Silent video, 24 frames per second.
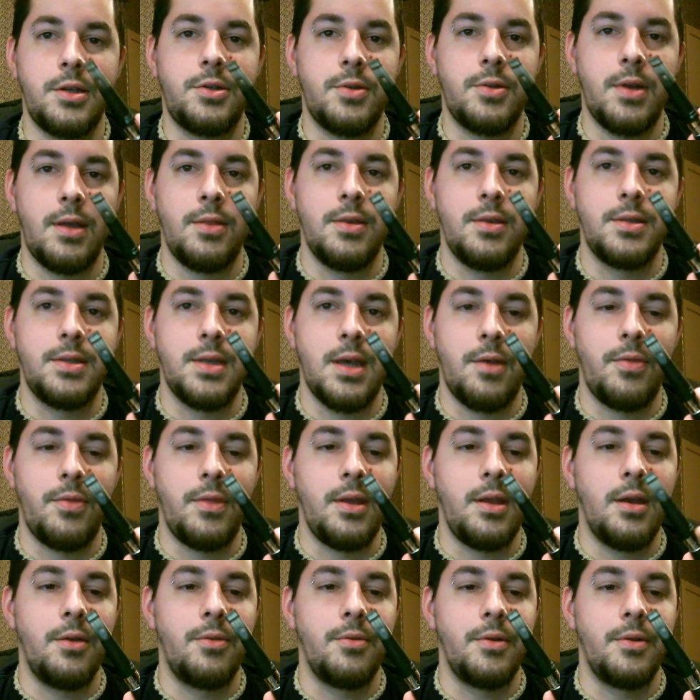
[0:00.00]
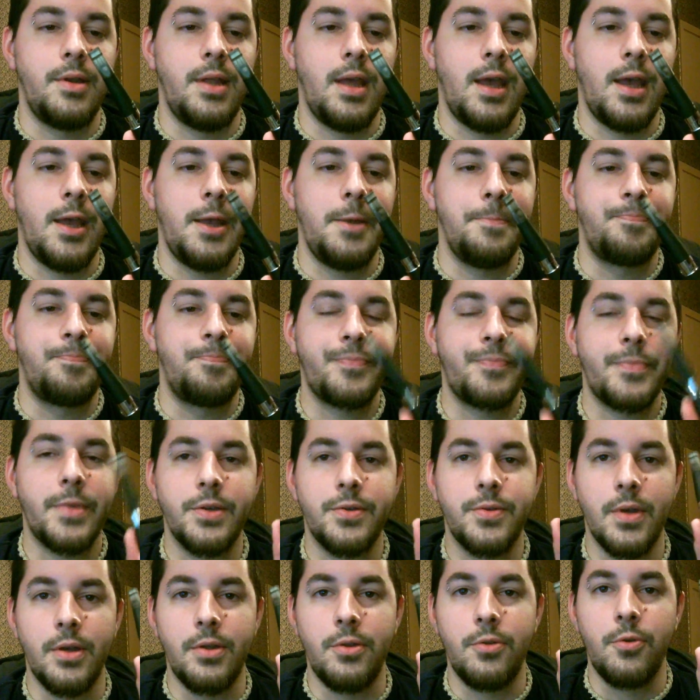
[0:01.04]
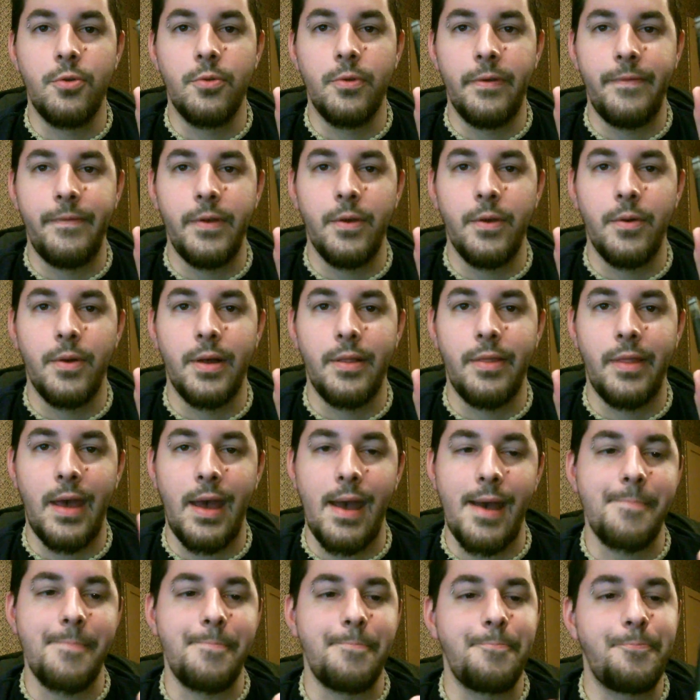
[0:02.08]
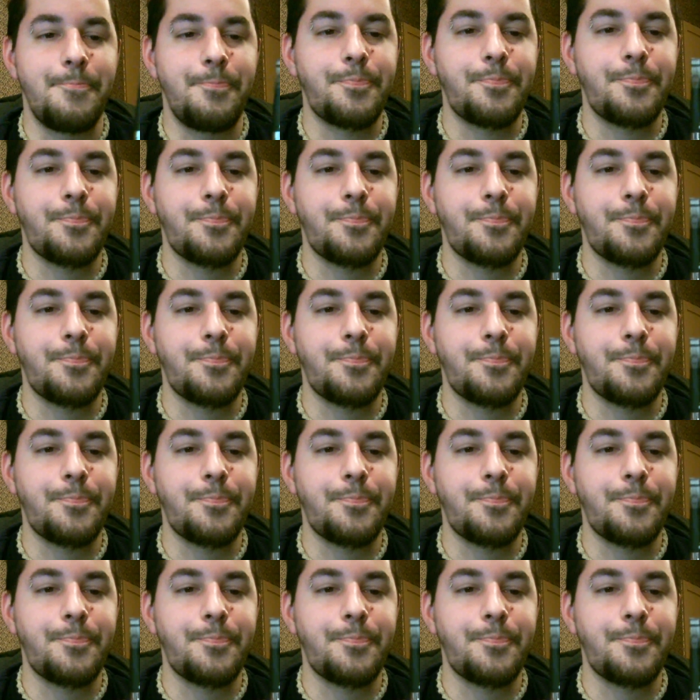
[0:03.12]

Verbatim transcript: just tried this out the other day, so I'll do a review on that.